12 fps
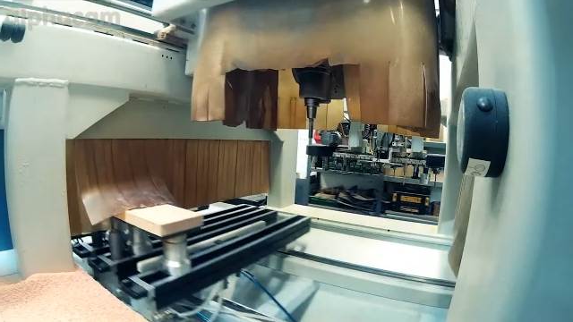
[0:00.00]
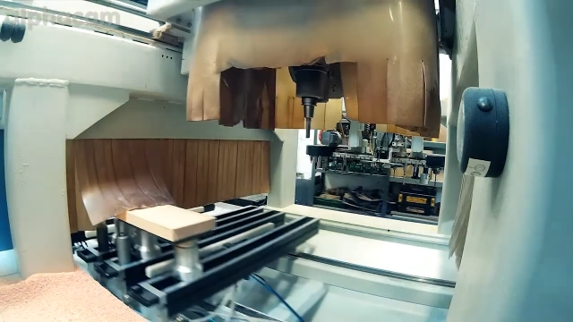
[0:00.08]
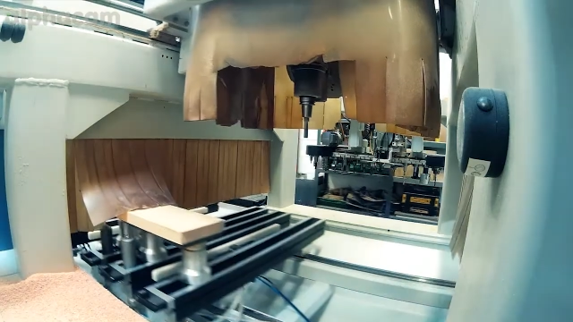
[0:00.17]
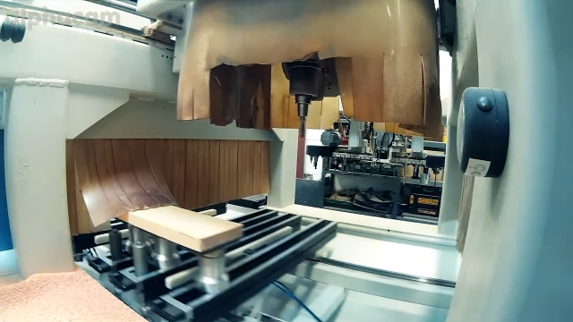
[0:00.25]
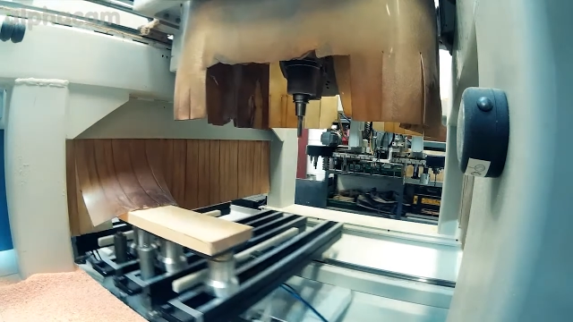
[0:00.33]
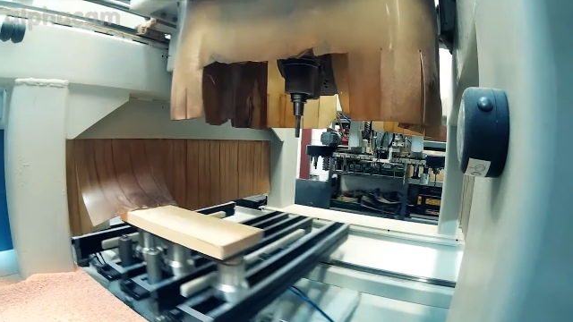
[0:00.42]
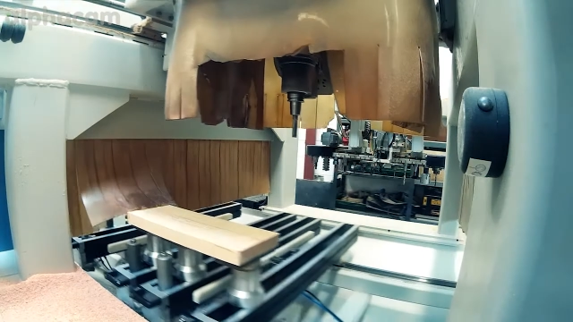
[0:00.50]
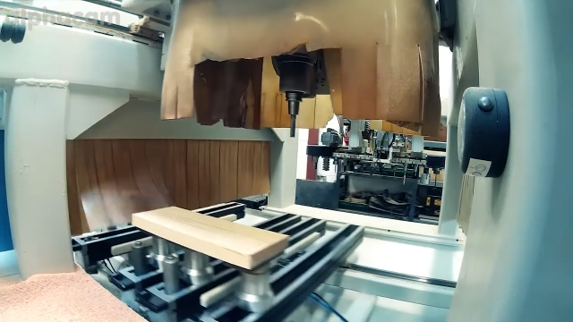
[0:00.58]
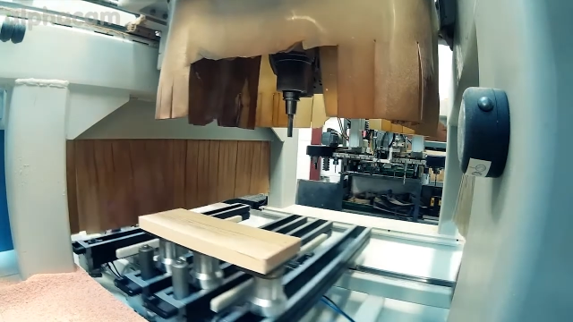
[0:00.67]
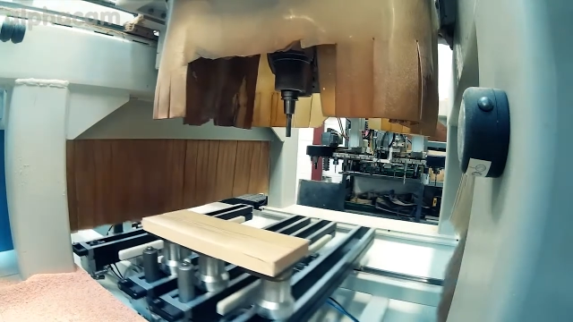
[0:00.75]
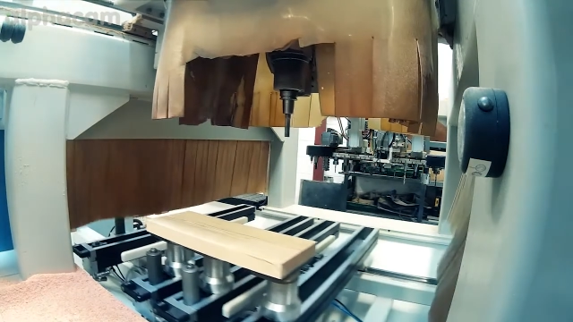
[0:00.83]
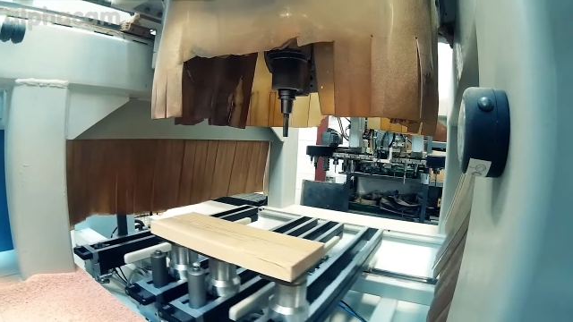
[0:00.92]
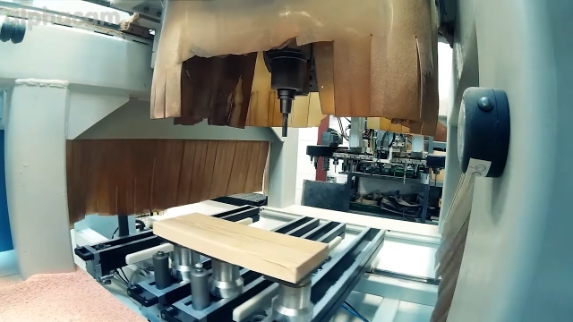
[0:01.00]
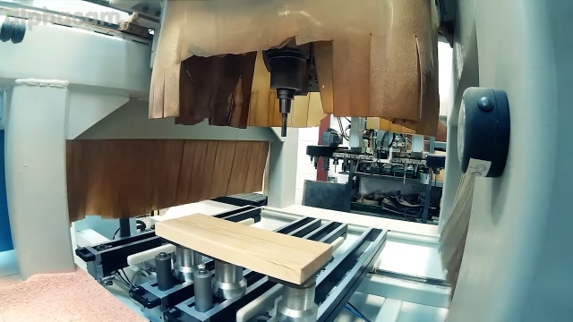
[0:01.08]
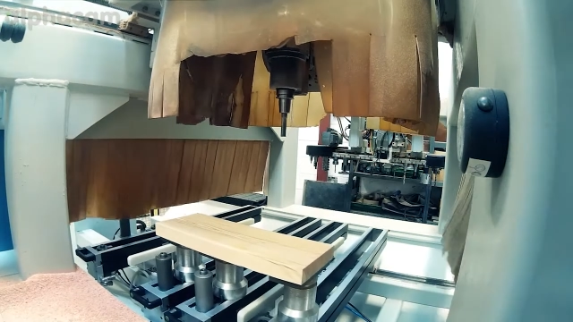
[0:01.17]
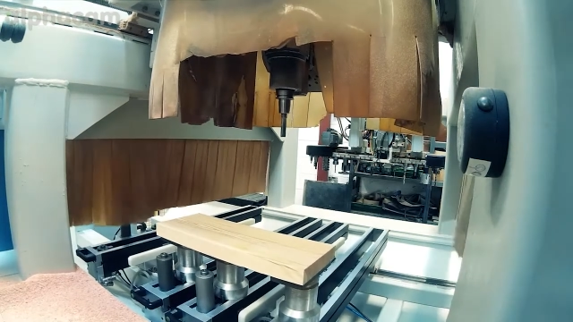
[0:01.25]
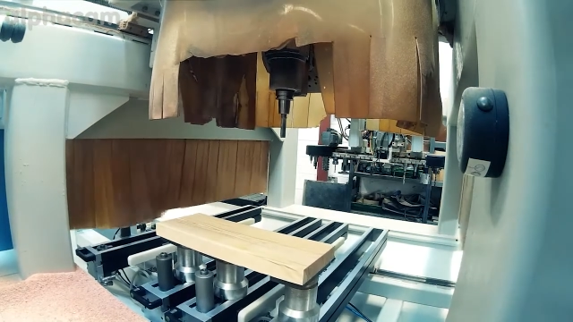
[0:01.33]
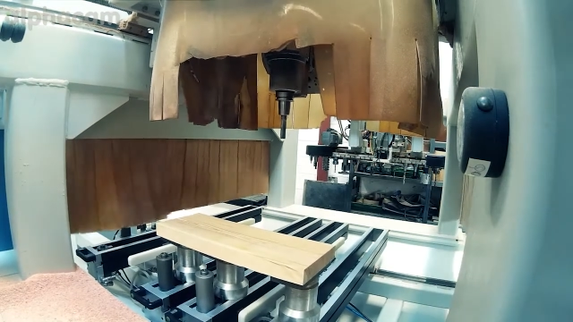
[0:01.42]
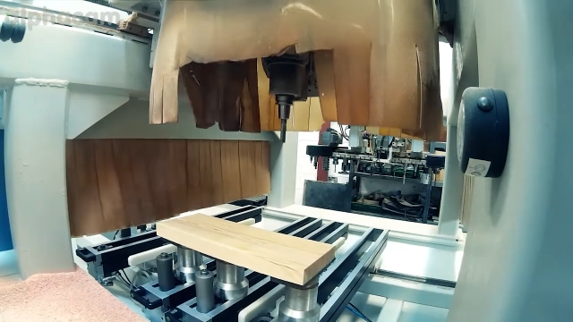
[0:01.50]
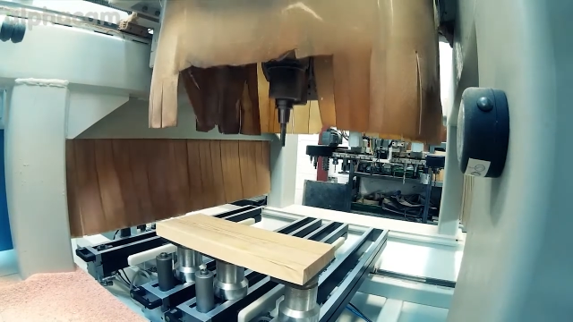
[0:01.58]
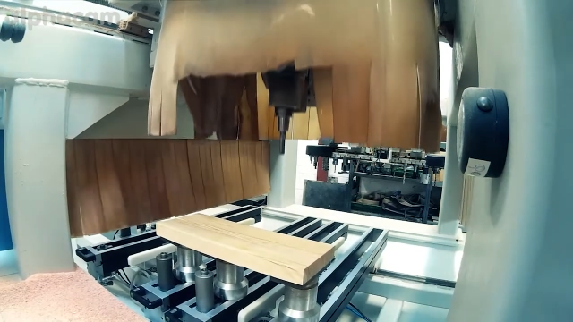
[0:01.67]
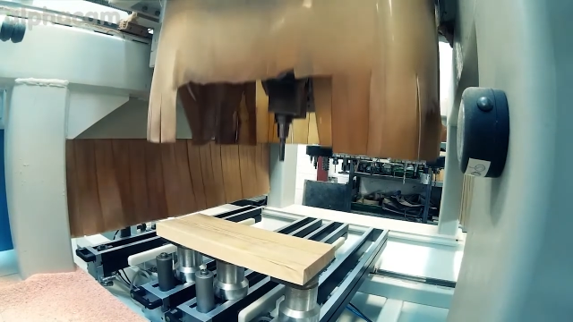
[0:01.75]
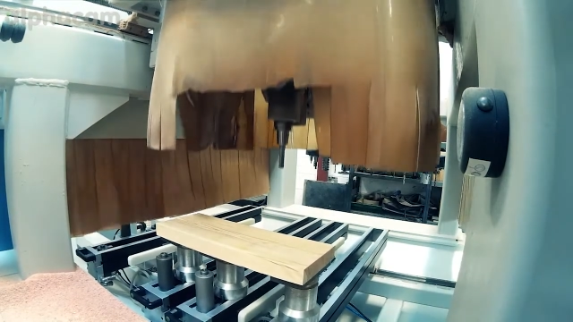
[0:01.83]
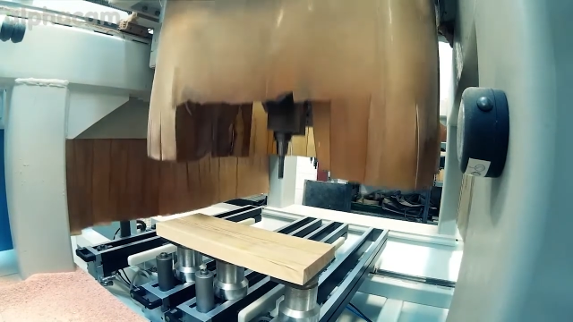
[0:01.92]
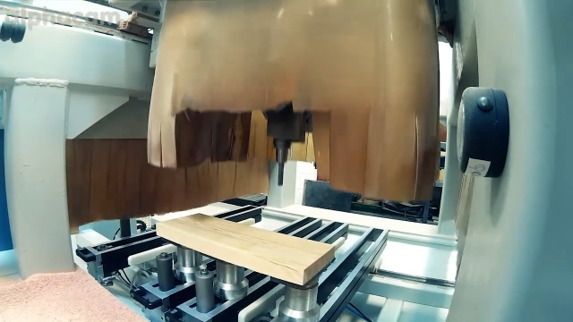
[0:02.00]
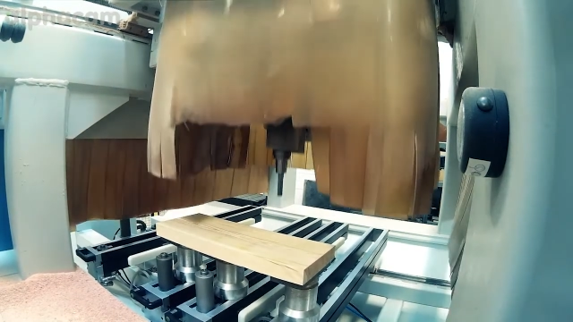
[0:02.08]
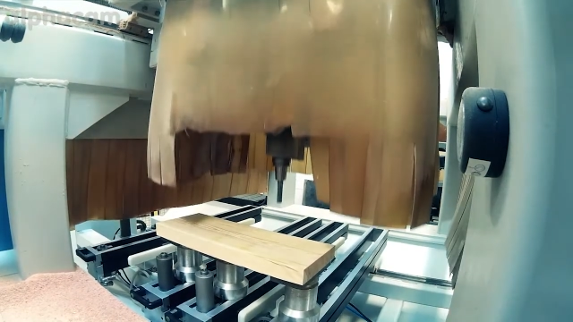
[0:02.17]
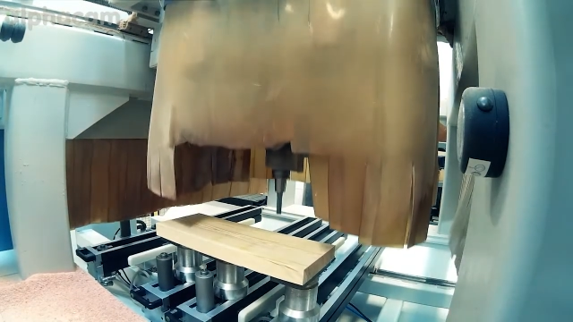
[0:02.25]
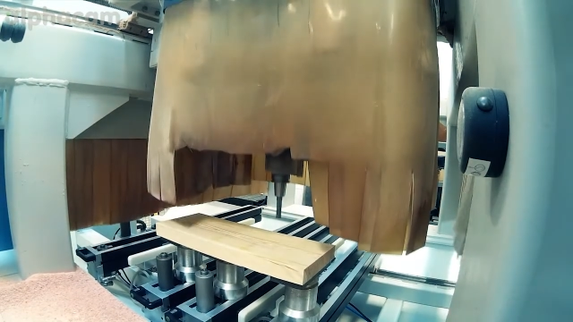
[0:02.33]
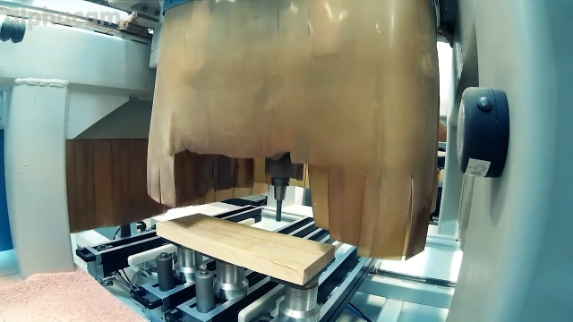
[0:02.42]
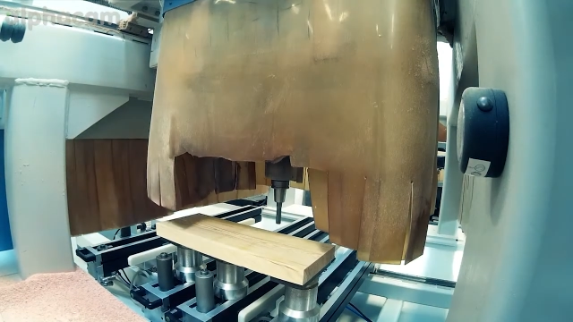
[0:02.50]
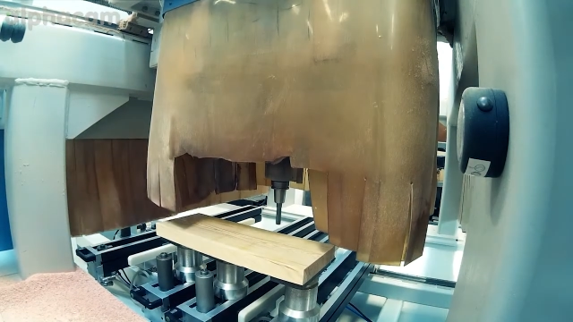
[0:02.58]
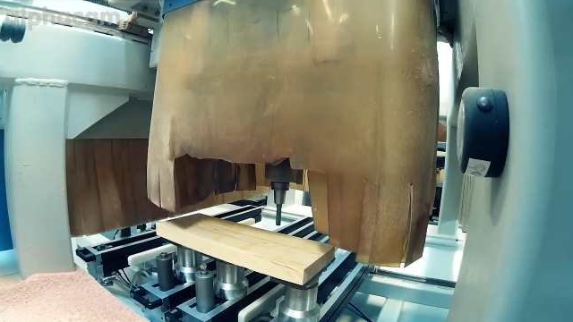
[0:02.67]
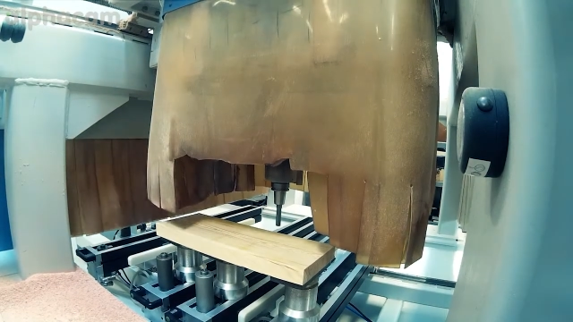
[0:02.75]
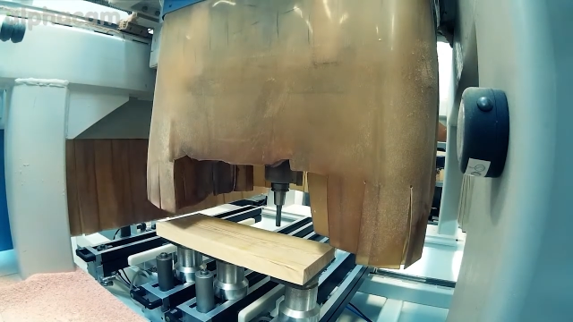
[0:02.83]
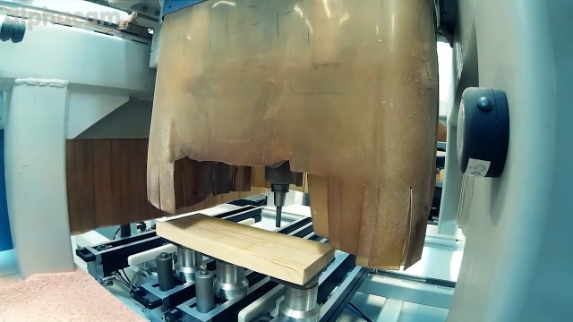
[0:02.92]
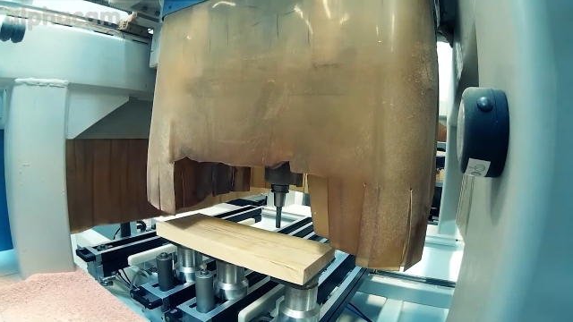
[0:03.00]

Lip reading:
Nobody's mouth can be seen.